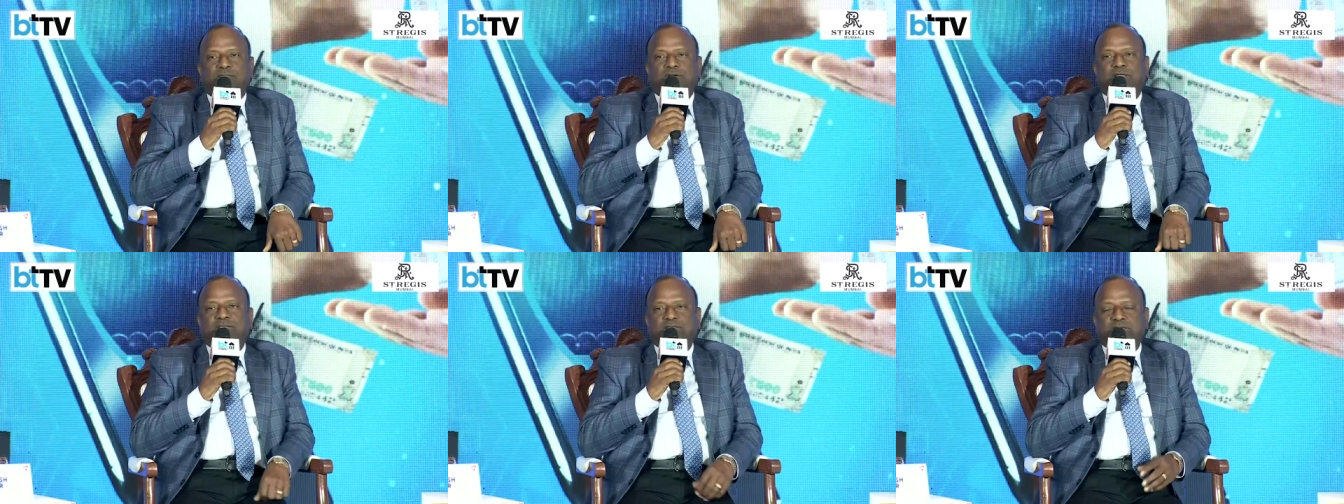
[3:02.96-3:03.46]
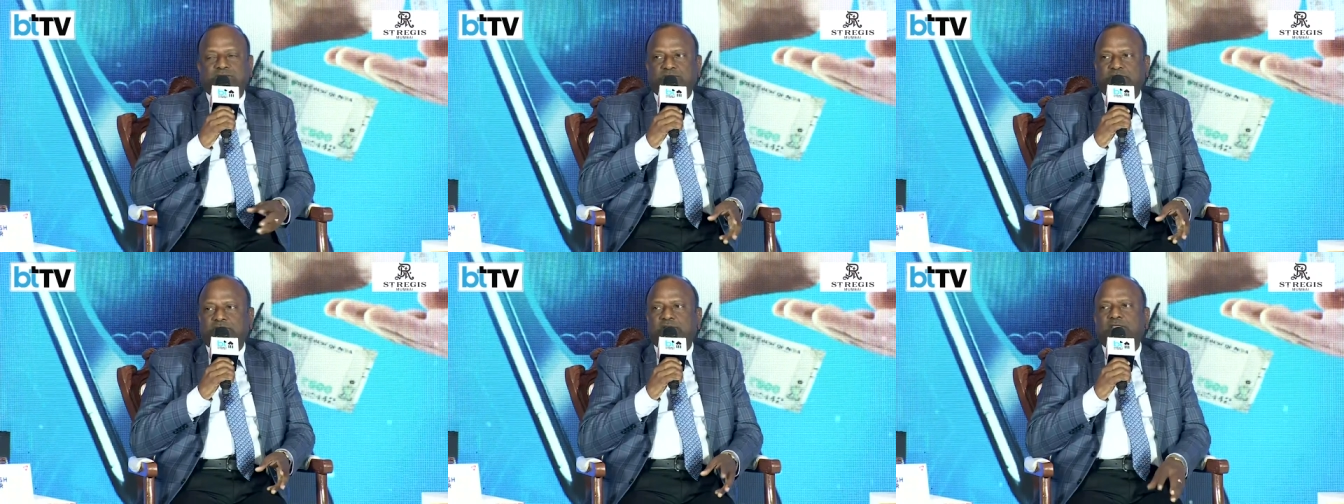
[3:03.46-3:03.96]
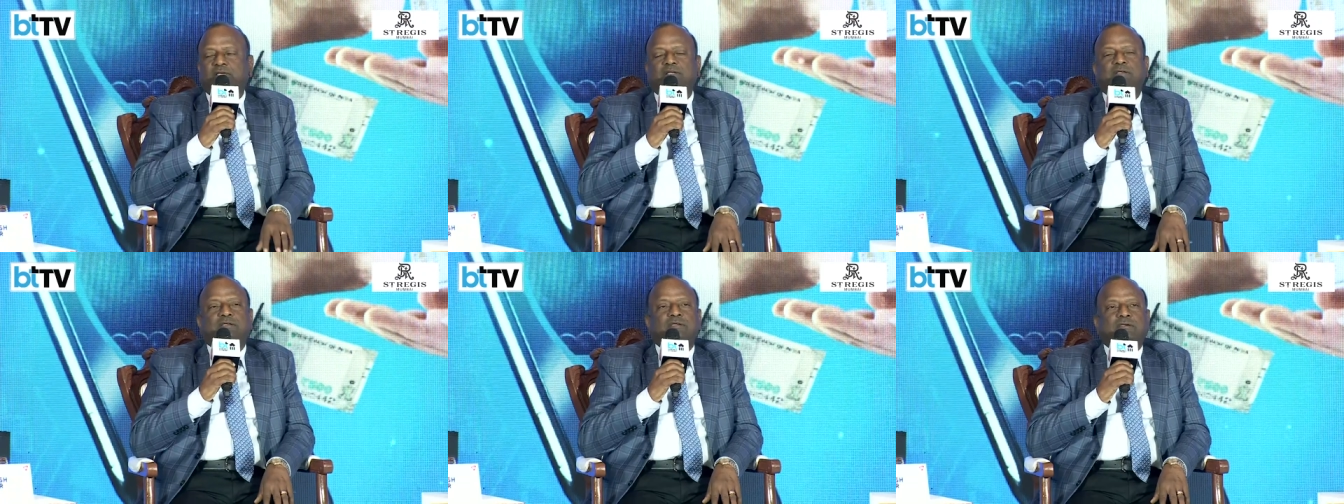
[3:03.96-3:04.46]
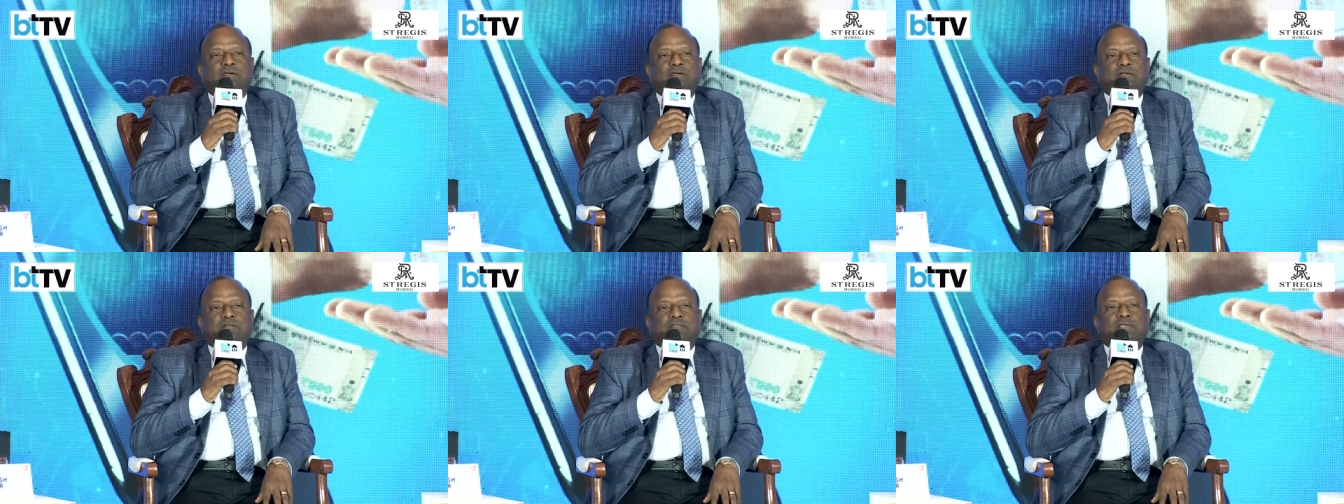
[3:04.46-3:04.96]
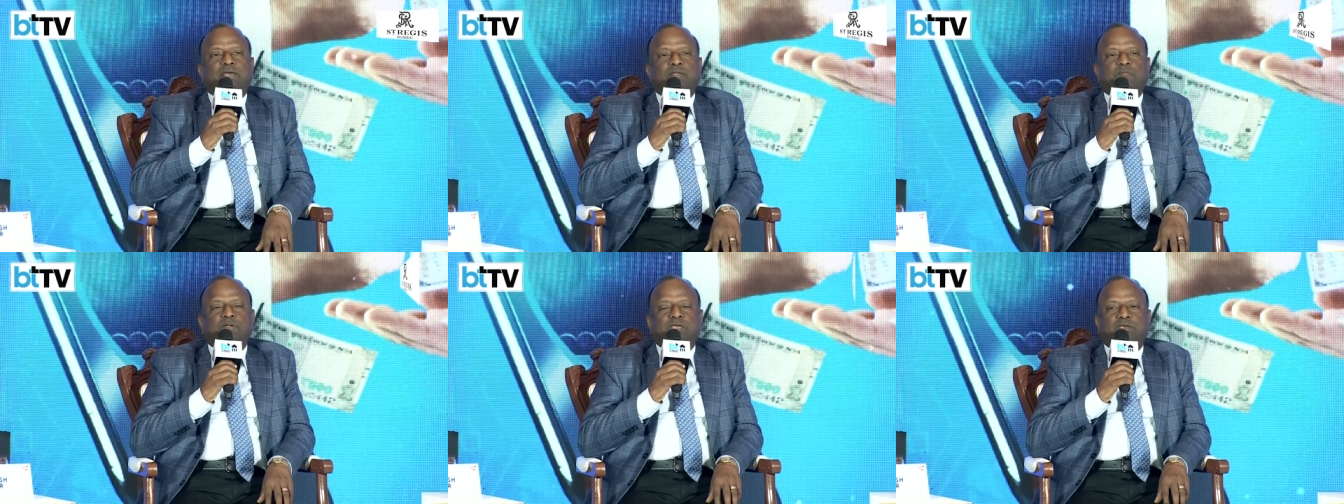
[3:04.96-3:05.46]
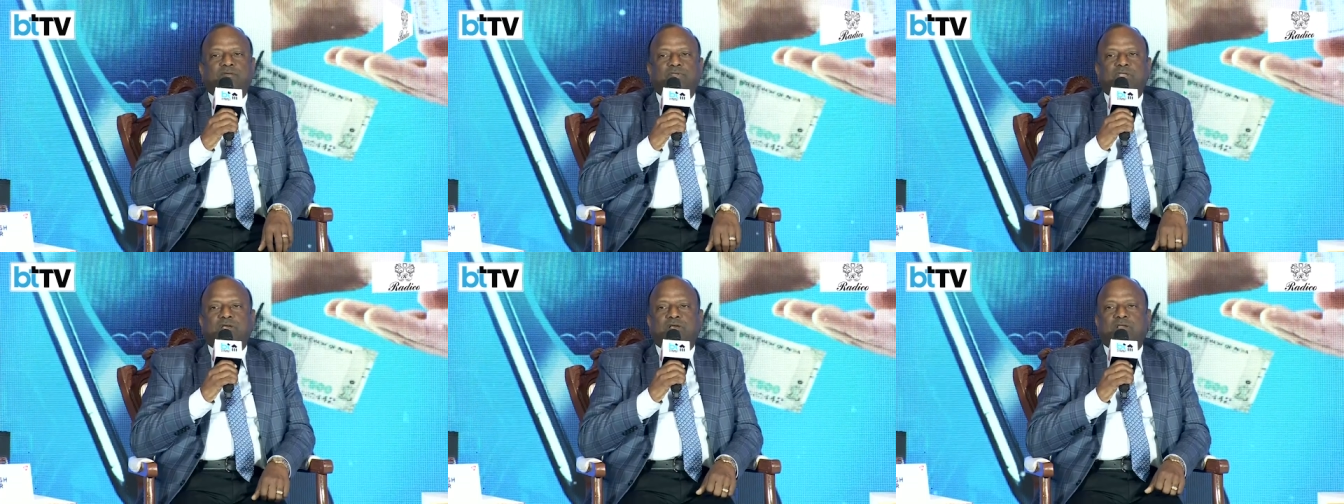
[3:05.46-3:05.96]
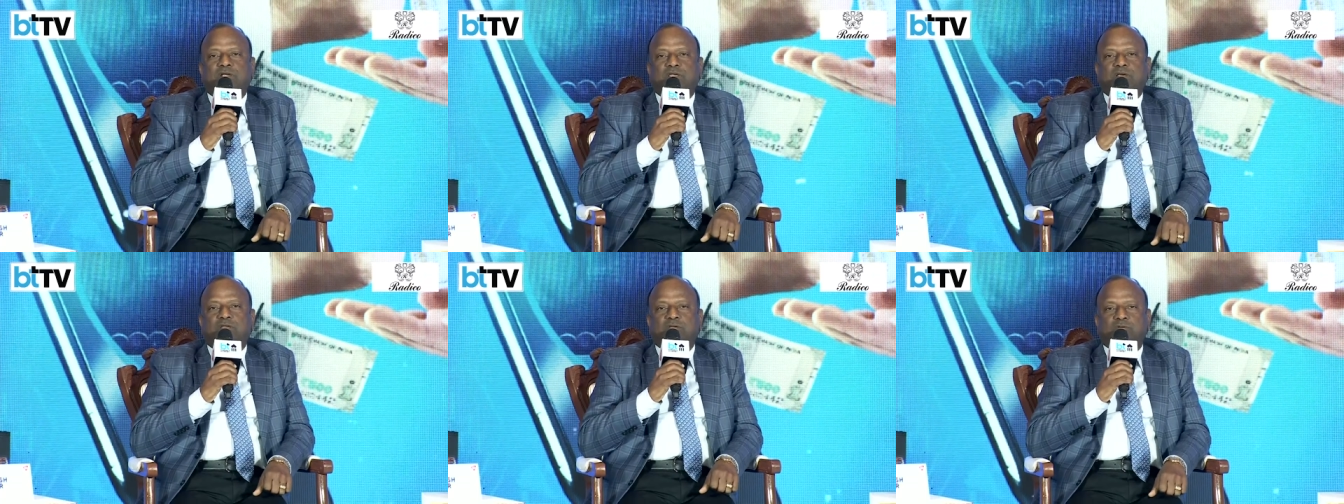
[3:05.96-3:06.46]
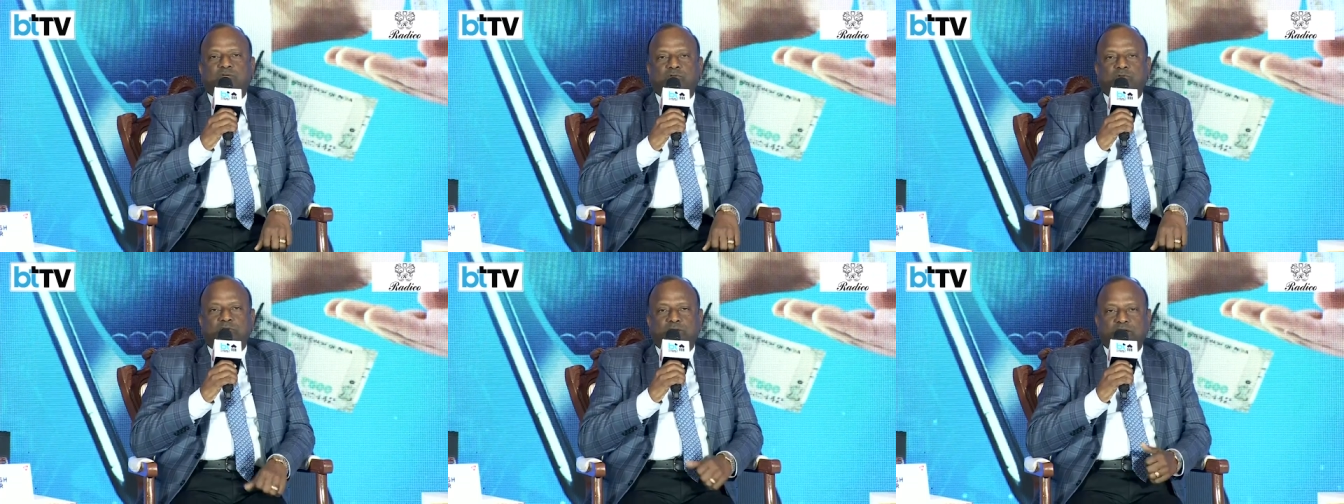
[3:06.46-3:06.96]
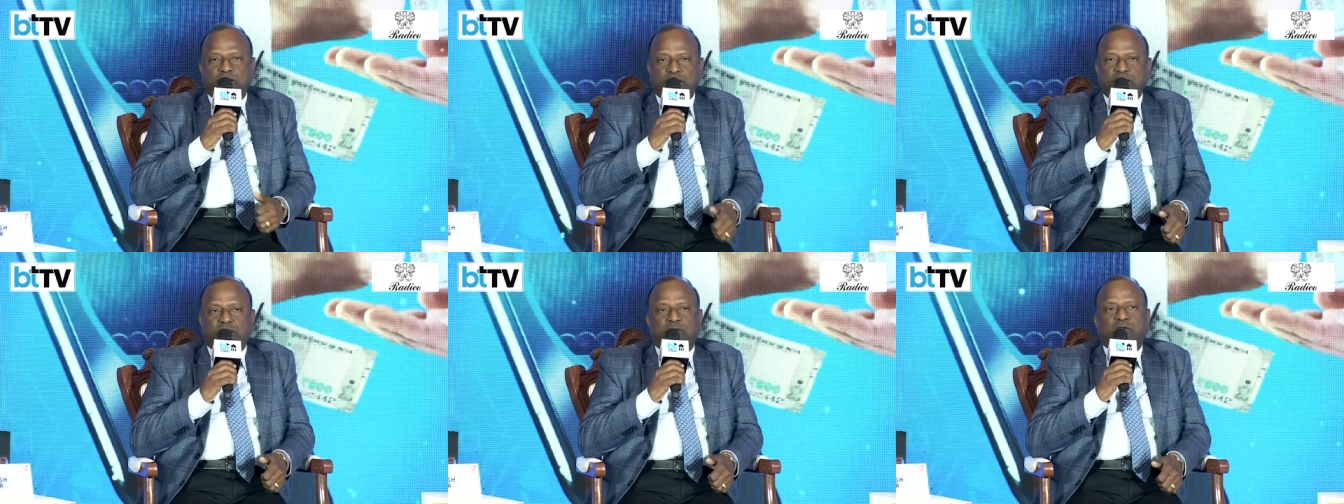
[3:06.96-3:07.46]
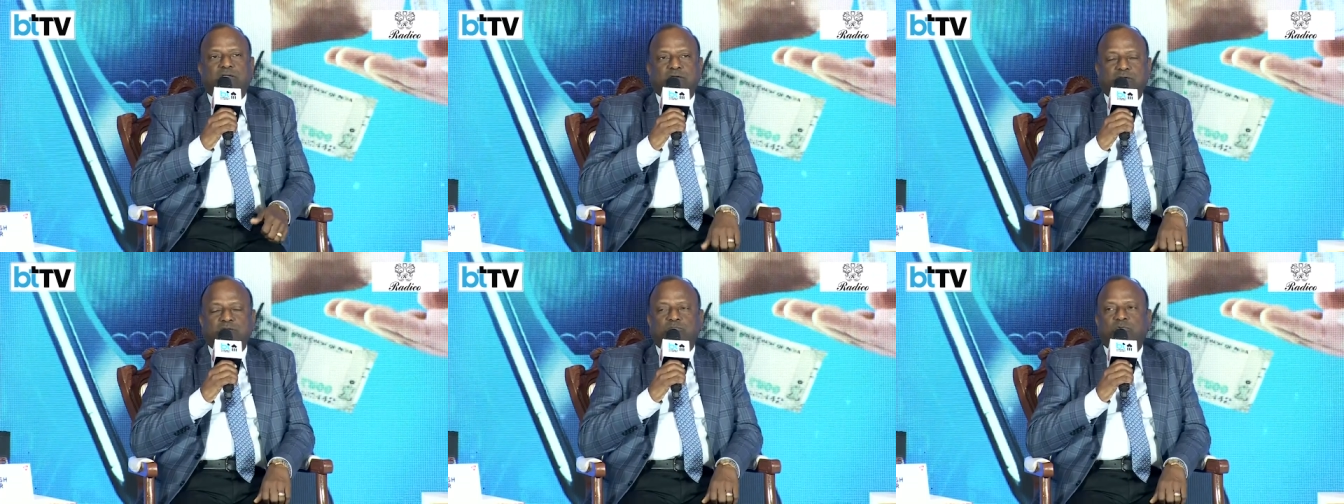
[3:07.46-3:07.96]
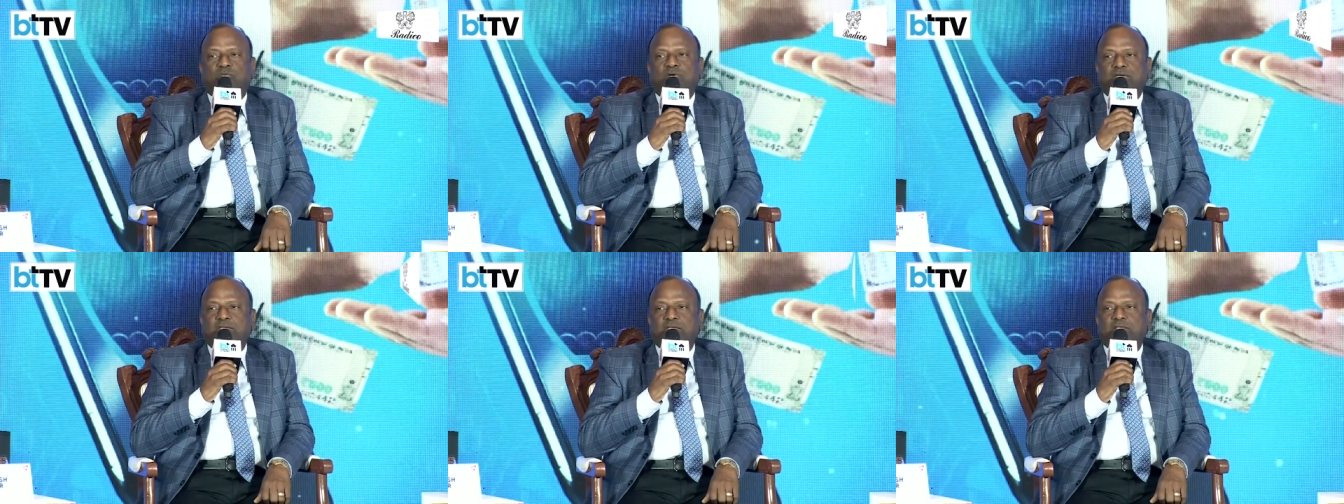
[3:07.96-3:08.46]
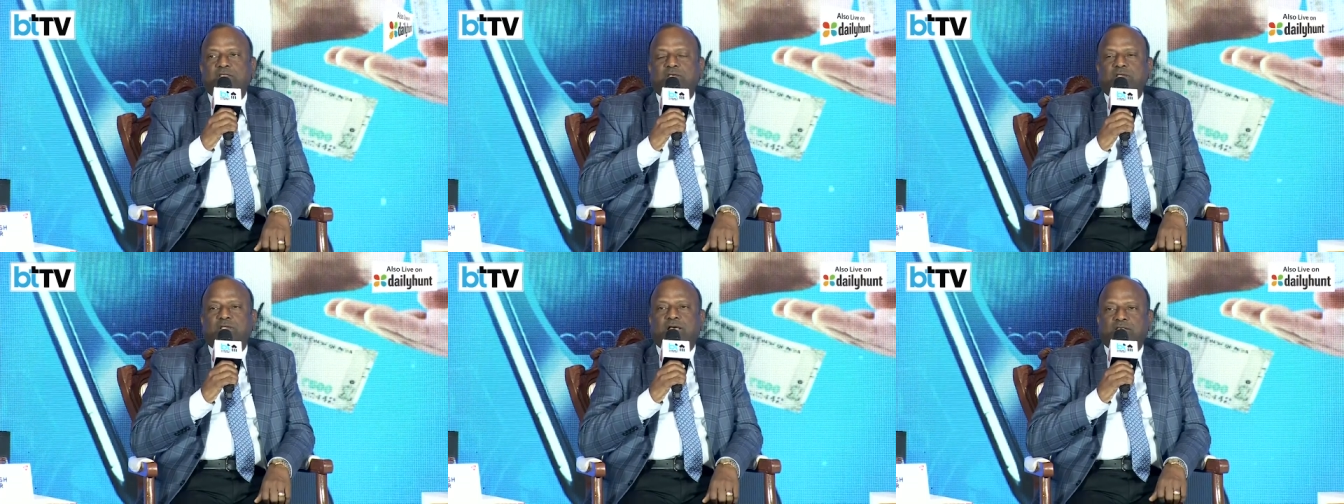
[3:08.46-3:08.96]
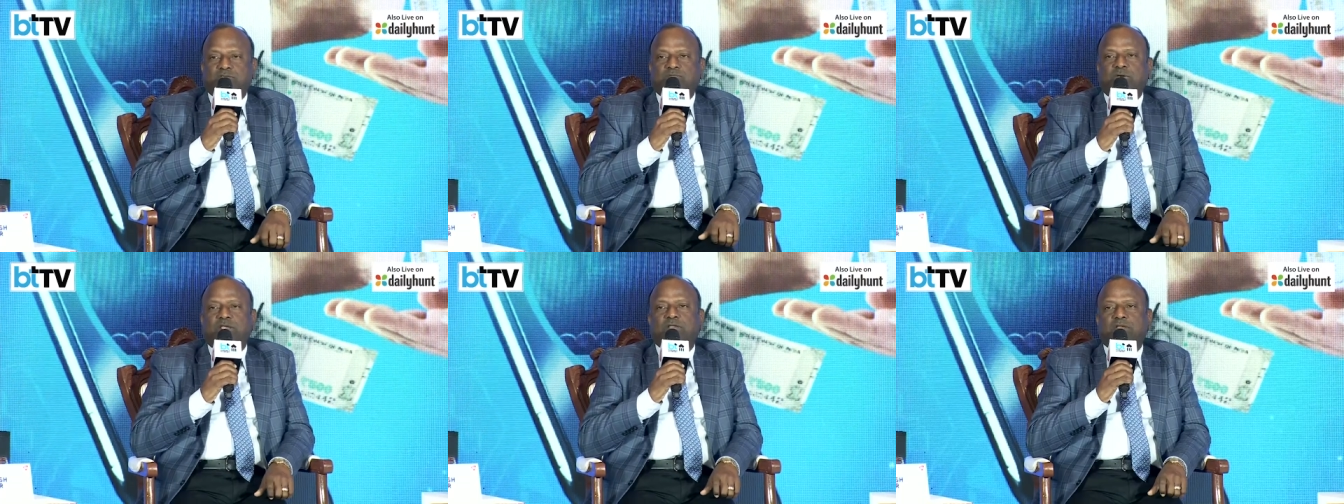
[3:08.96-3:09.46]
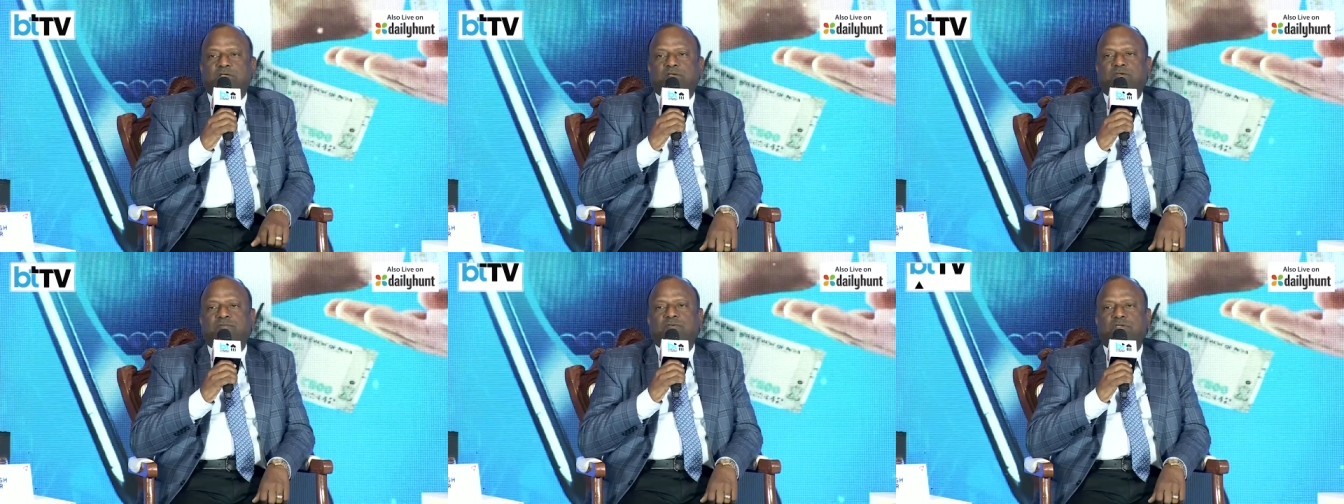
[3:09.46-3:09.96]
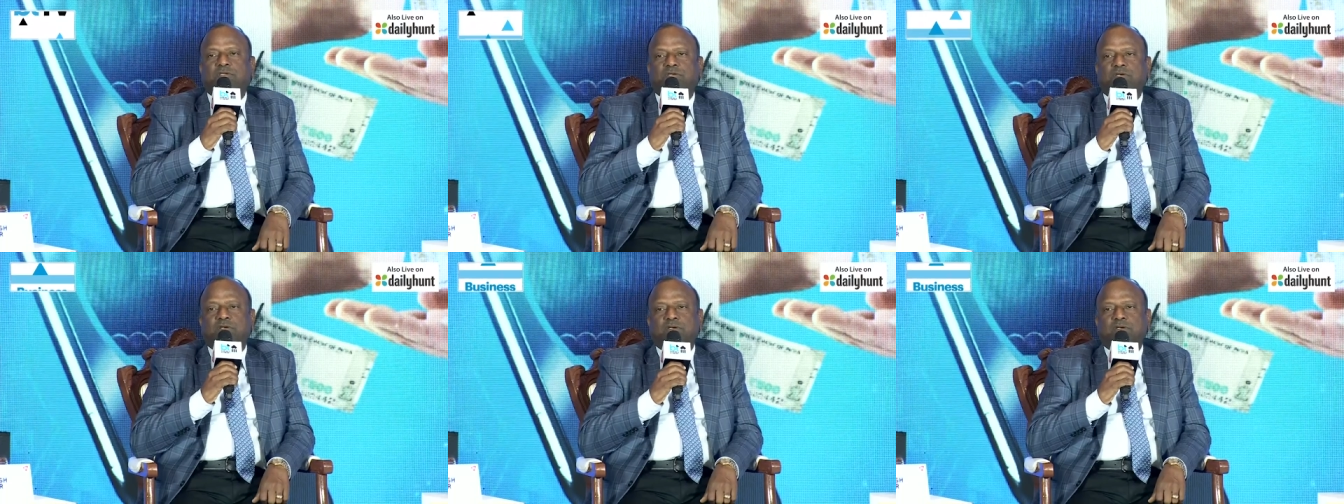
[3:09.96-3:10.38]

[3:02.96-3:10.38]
But as I said, that they are playing a very critical role again in providing the last mile connectivity